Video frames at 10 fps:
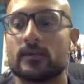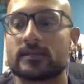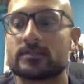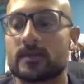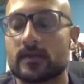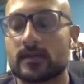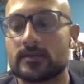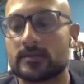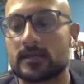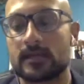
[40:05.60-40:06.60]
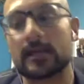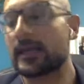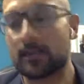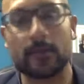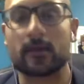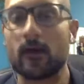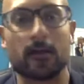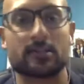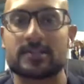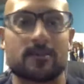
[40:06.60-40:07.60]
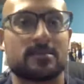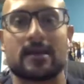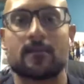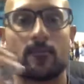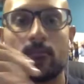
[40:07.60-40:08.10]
experience in my college, same time